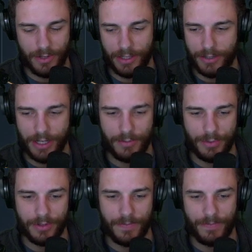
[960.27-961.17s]
account,
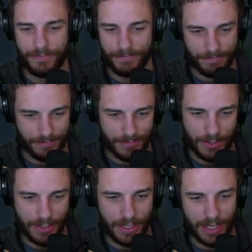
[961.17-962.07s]
but you
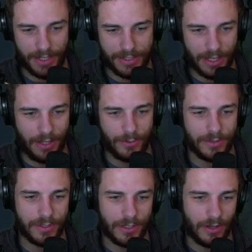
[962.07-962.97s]
can kind of tell who
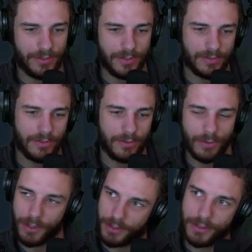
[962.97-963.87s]
is the cultists and who
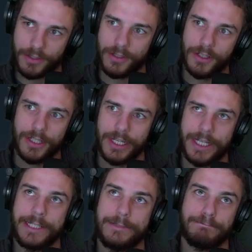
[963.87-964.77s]
are the
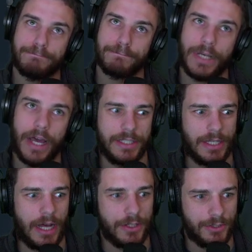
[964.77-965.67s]

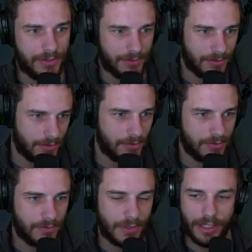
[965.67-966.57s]
ideologists,
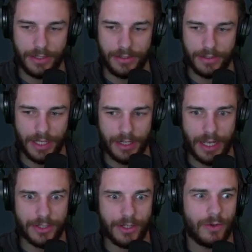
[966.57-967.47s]
right? And kind of
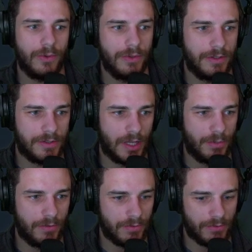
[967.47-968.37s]
actually hold these type
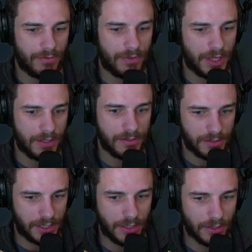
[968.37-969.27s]
of things
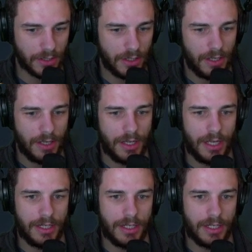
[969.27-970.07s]
dear. And